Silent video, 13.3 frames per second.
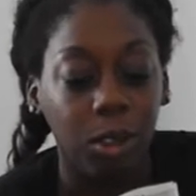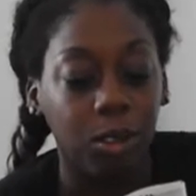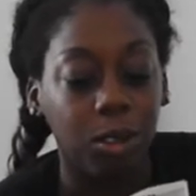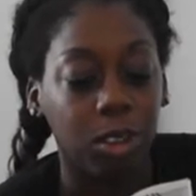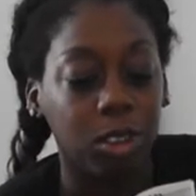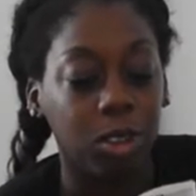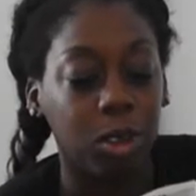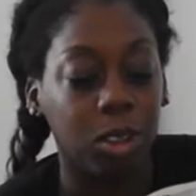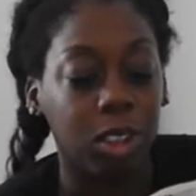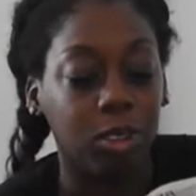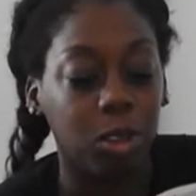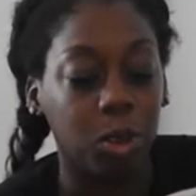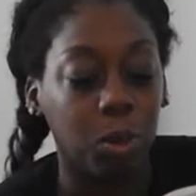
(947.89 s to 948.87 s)
for a total
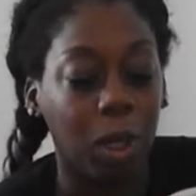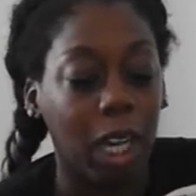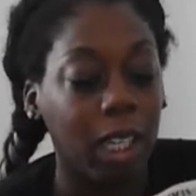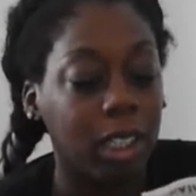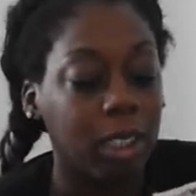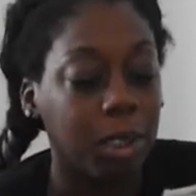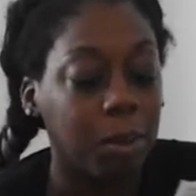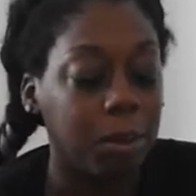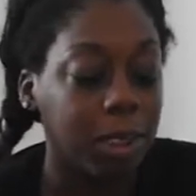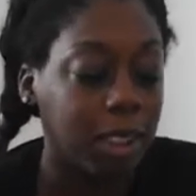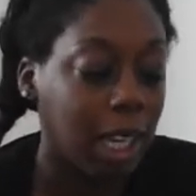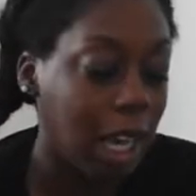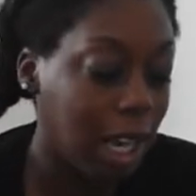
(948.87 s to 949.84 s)
of 2
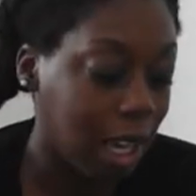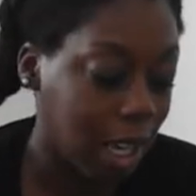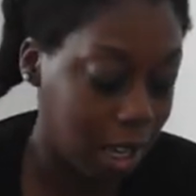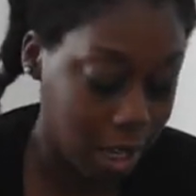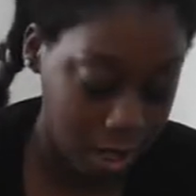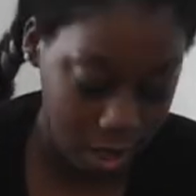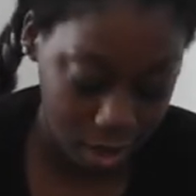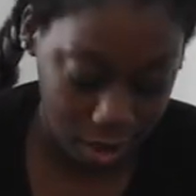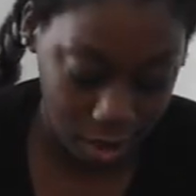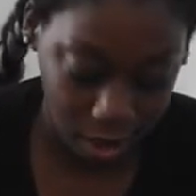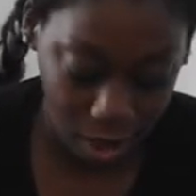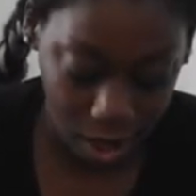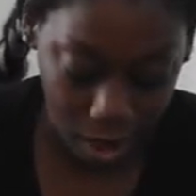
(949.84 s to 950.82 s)
items. And
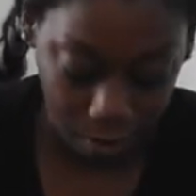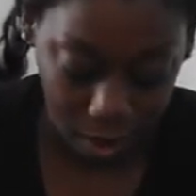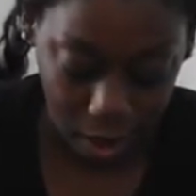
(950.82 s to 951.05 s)
yeah,